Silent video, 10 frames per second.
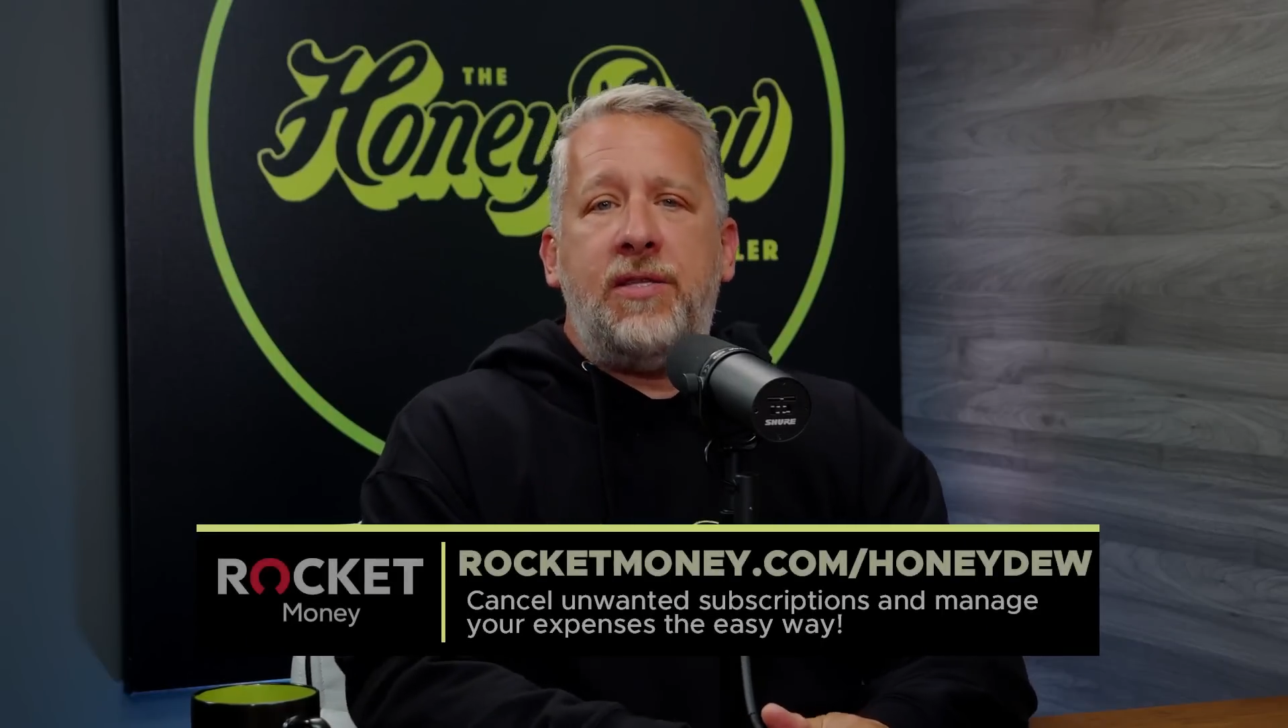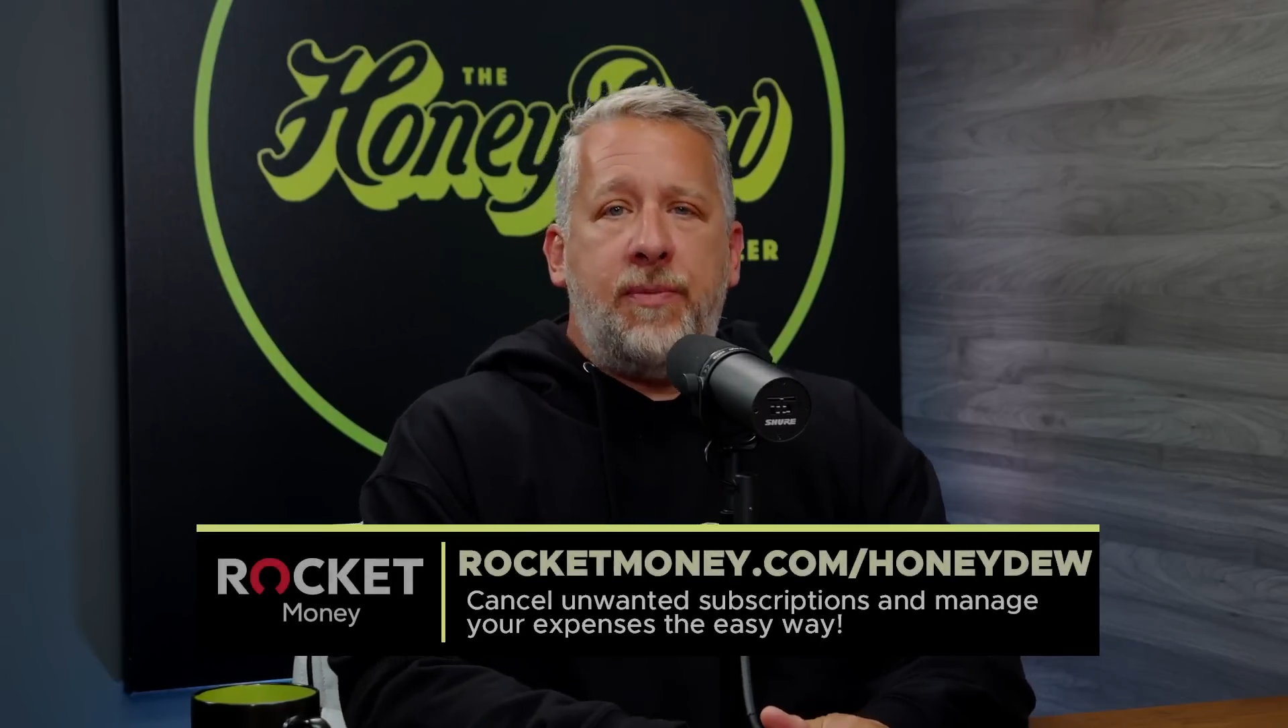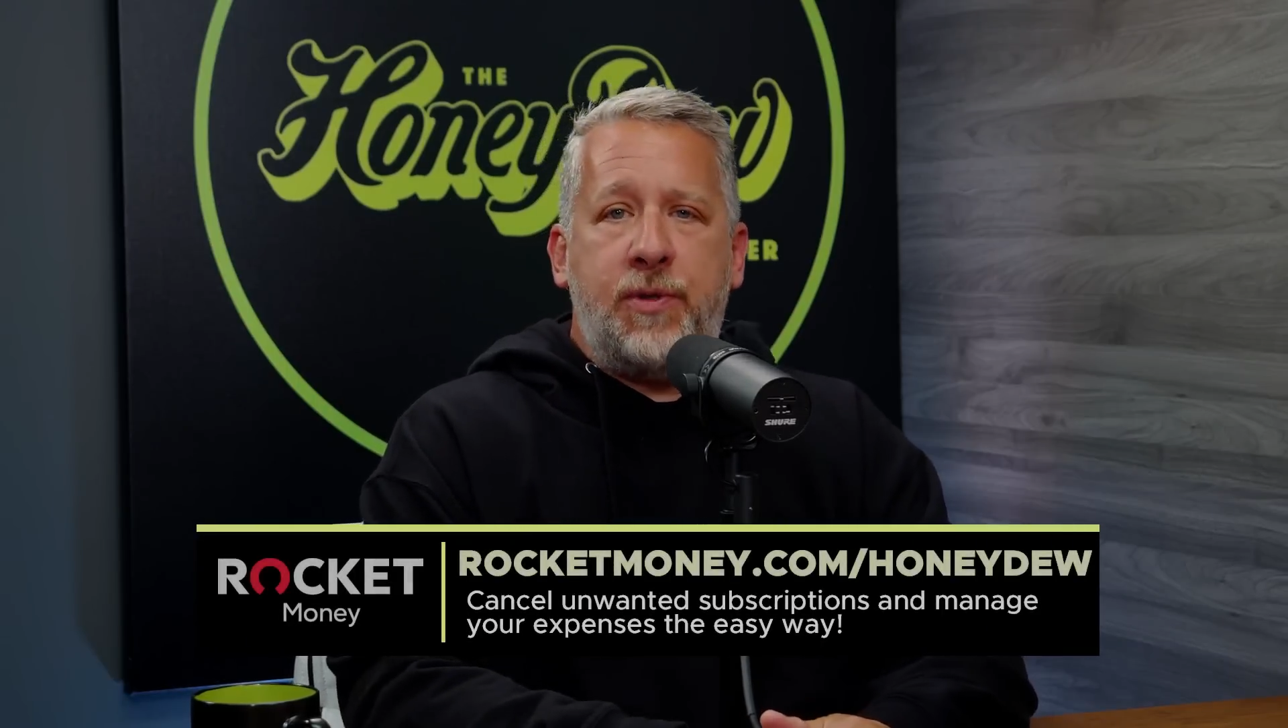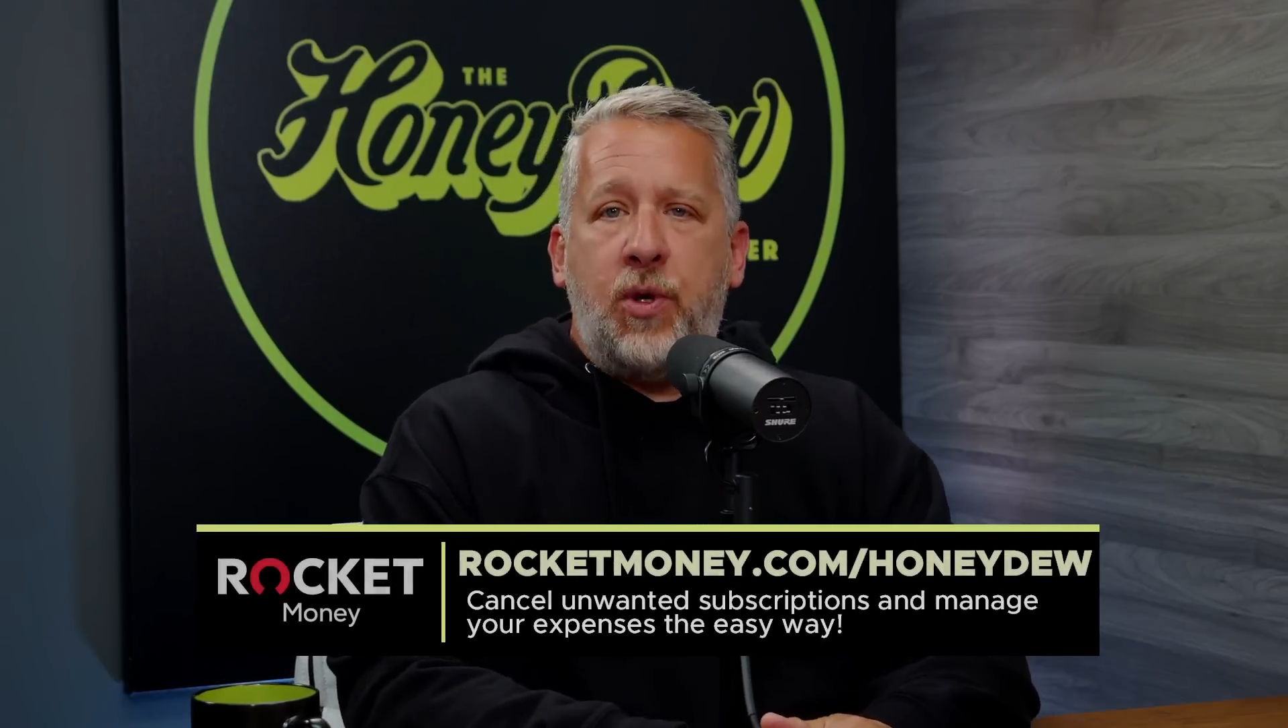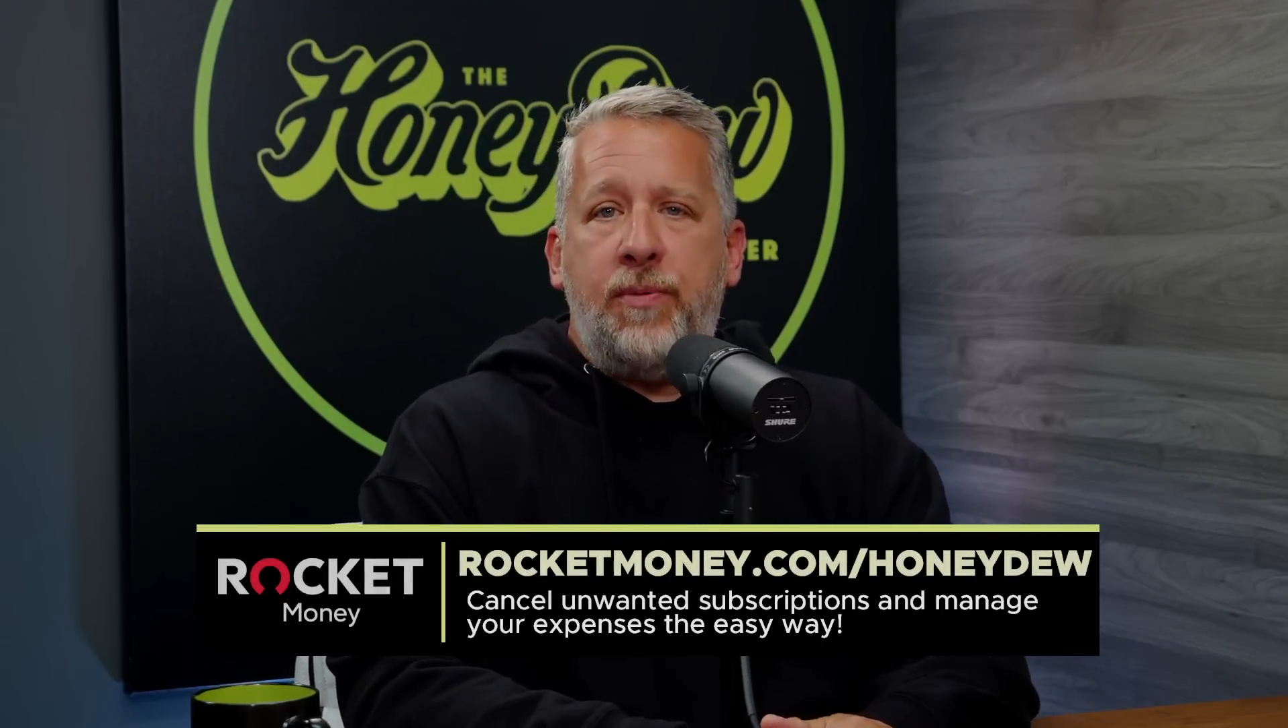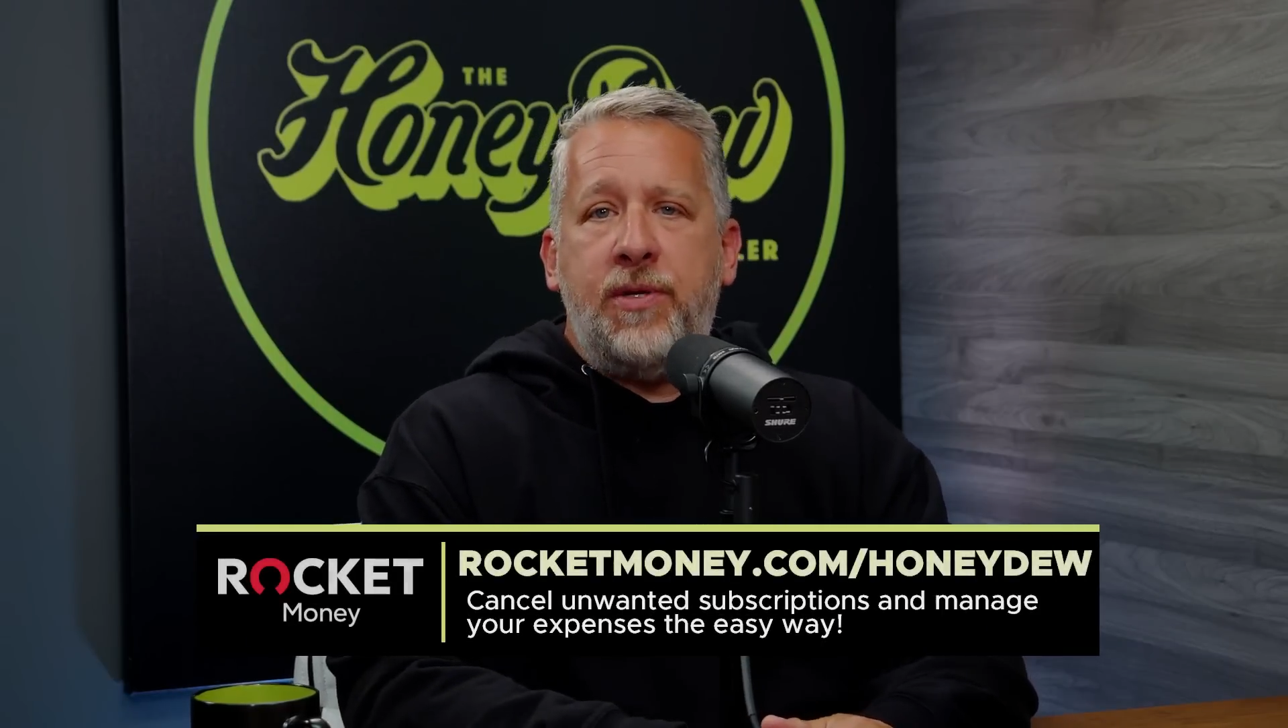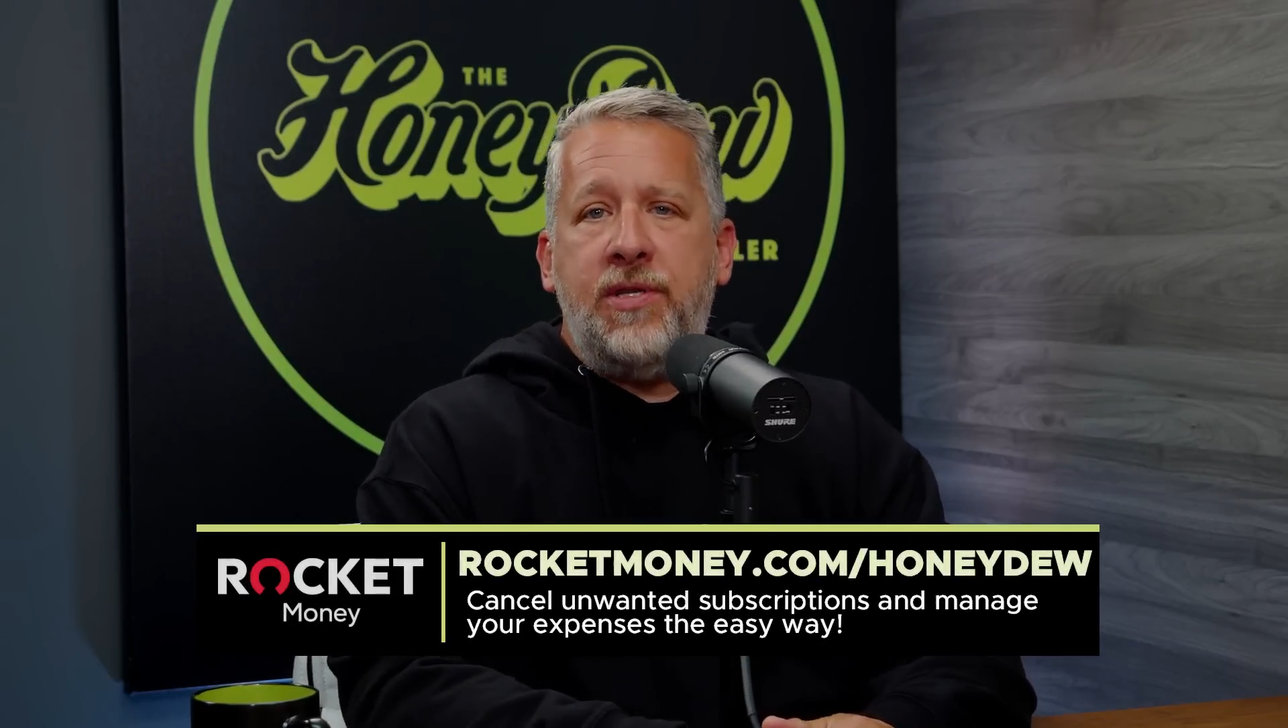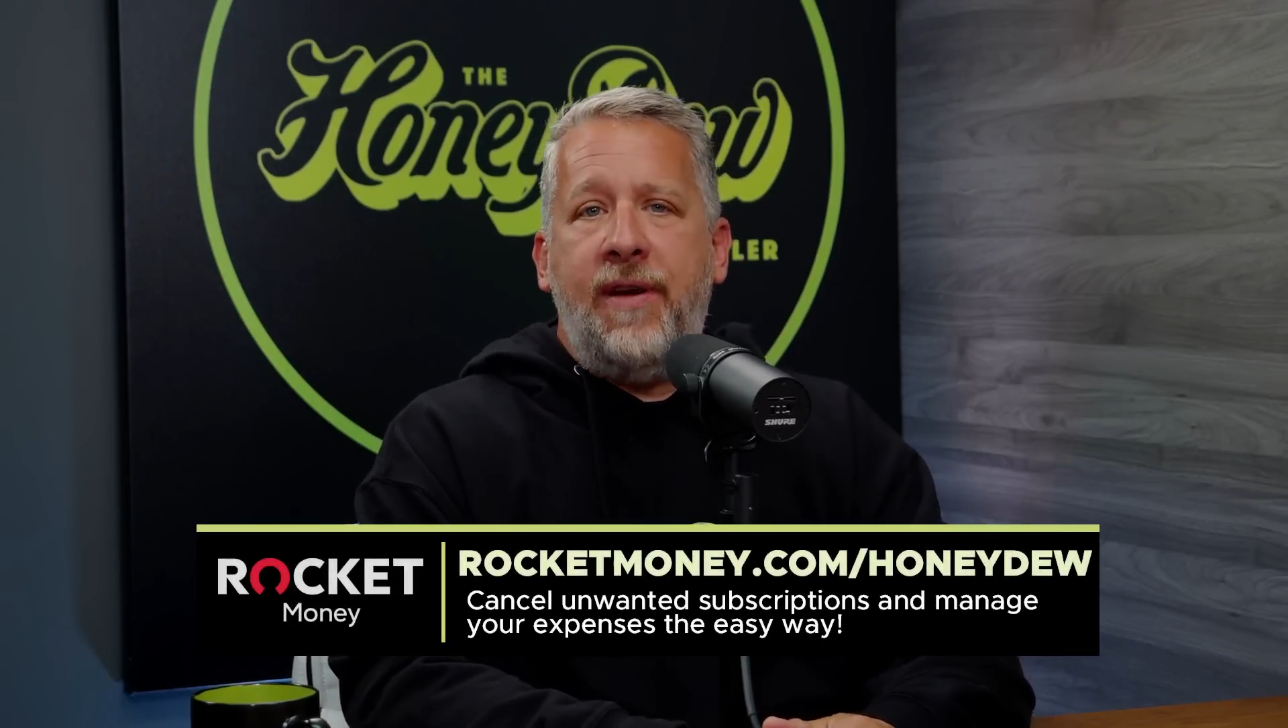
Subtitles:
subscriptions